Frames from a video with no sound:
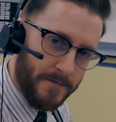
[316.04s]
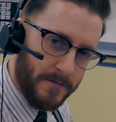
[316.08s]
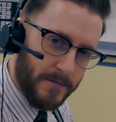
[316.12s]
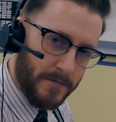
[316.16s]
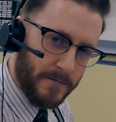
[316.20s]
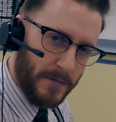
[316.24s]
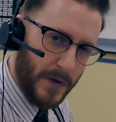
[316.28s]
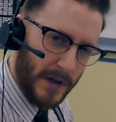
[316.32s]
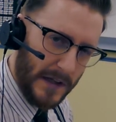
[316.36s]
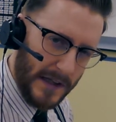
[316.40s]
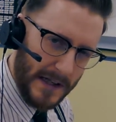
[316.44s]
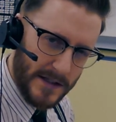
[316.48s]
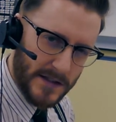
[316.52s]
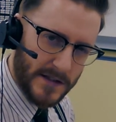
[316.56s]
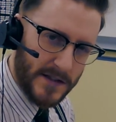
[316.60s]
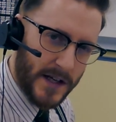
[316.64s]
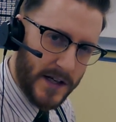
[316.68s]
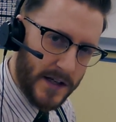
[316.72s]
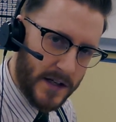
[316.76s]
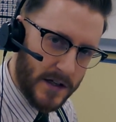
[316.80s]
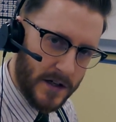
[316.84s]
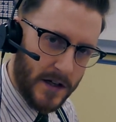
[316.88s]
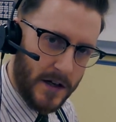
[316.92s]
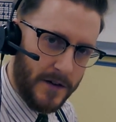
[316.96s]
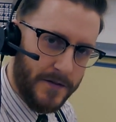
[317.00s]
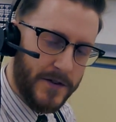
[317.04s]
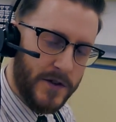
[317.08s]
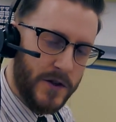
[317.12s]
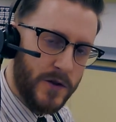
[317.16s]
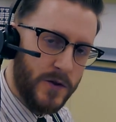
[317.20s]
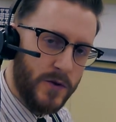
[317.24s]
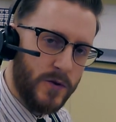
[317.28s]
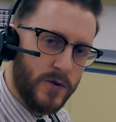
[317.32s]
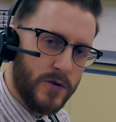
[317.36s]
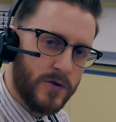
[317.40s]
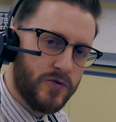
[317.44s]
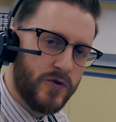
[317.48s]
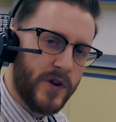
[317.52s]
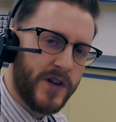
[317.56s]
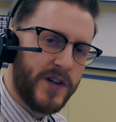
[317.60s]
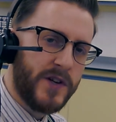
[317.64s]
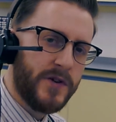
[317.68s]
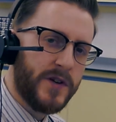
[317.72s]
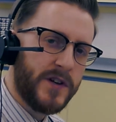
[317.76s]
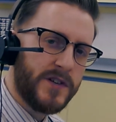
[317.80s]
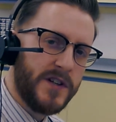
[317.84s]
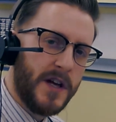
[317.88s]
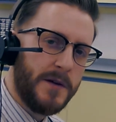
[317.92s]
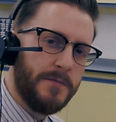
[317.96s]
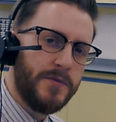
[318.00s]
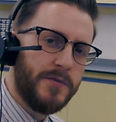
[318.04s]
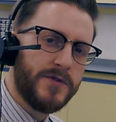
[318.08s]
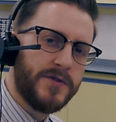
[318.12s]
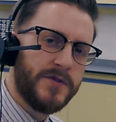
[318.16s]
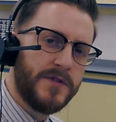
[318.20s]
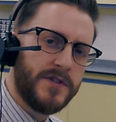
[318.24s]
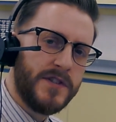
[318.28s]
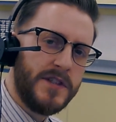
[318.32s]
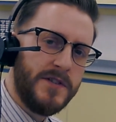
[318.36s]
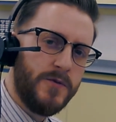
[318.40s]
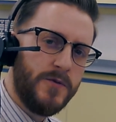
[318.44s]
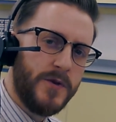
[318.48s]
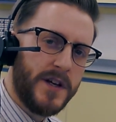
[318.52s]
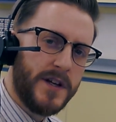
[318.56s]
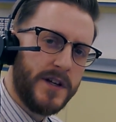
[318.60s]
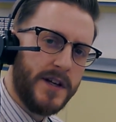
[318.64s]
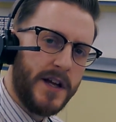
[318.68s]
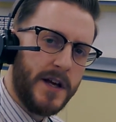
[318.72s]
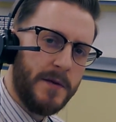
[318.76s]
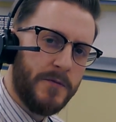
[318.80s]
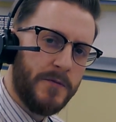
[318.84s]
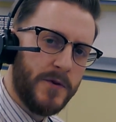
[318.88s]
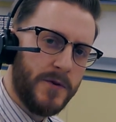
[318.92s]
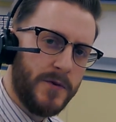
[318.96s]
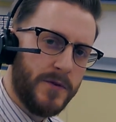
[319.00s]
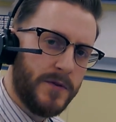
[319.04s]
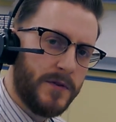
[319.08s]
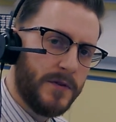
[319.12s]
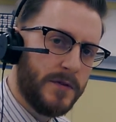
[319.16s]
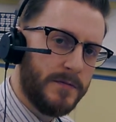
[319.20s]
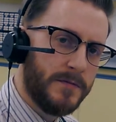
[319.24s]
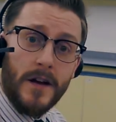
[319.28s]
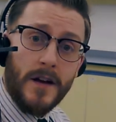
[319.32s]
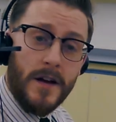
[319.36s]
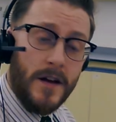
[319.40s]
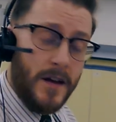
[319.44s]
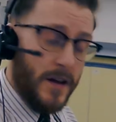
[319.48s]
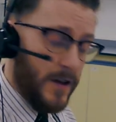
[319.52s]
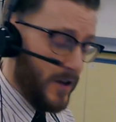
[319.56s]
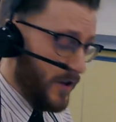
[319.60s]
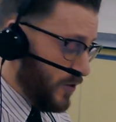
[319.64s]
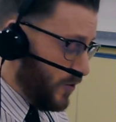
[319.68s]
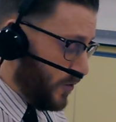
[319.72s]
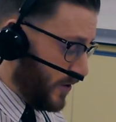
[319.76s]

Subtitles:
but let's take a few trickier examples and see if we can name those. You